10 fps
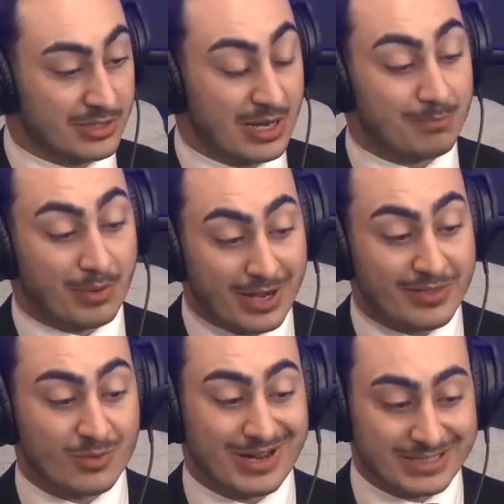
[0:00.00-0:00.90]
And by
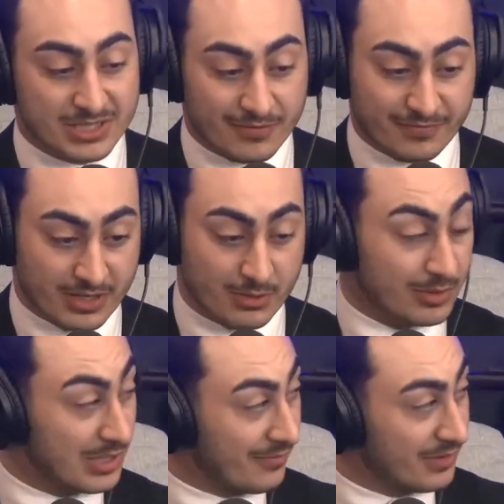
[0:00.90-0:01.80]
the way, let's not forget what we
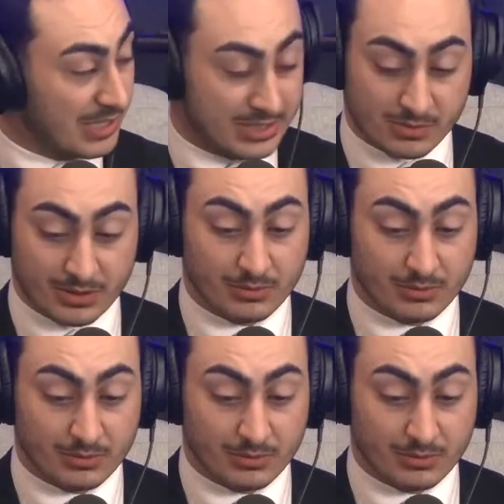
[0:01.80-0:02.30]
covered last week.